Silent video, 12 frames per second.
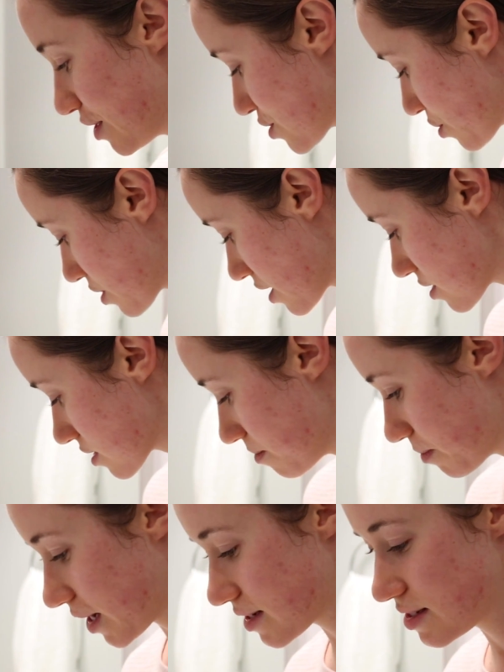So these
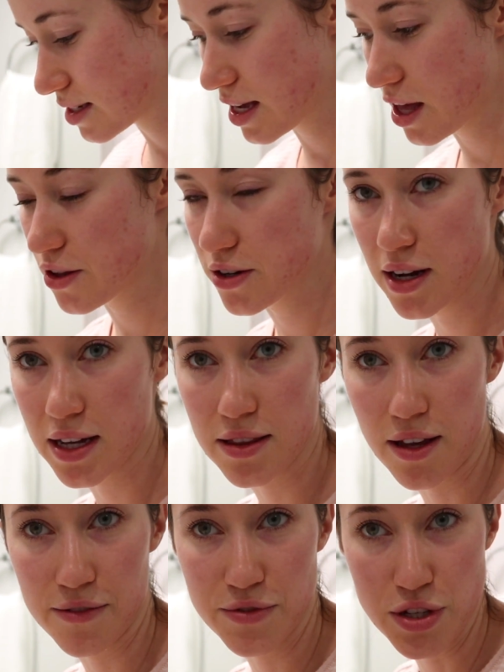combined together, I
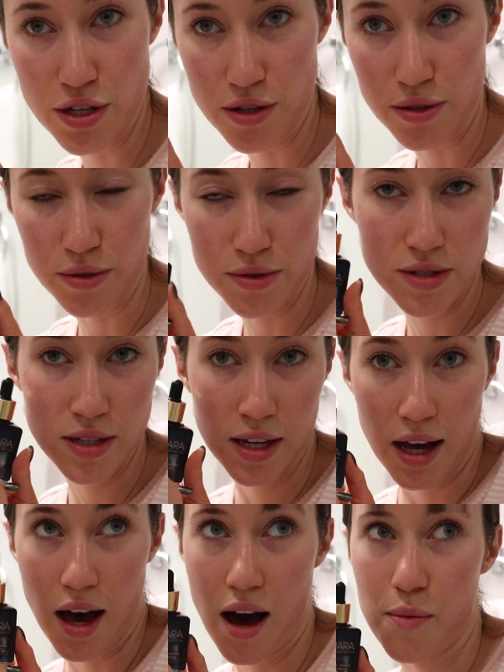love to use
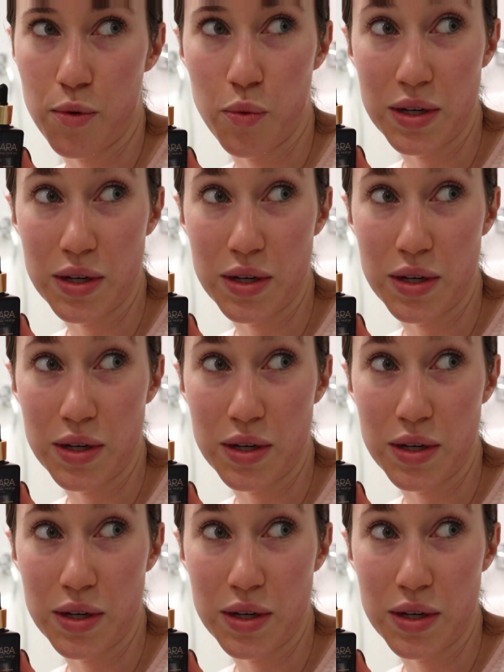um,